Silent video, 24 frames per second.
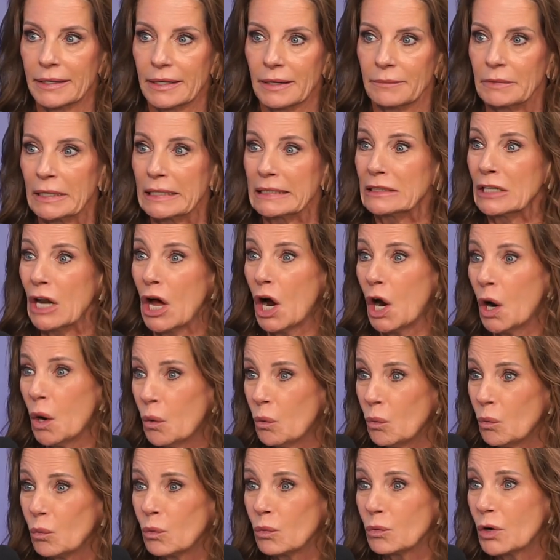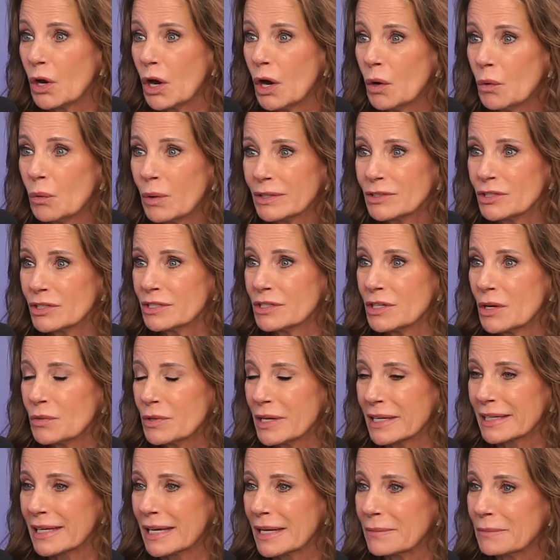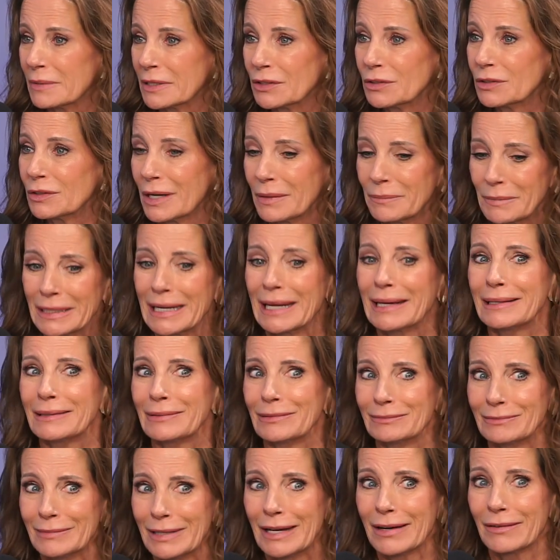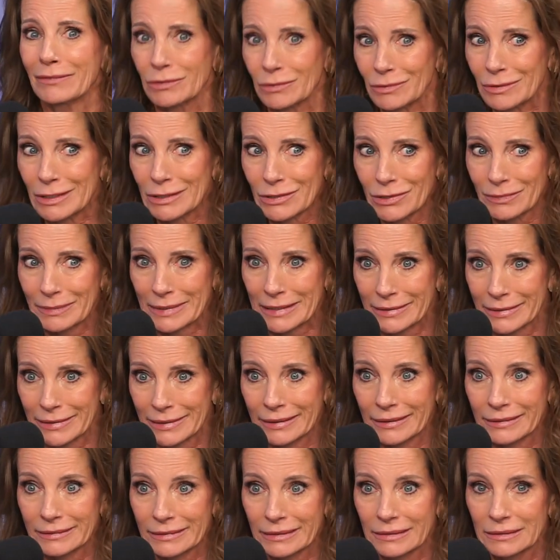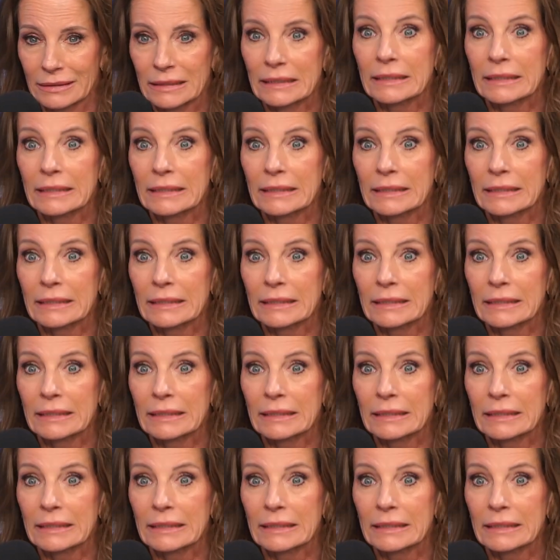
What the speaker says: I'm like, no, I just know that can't be good. I mean, I don't ever wash my jeans.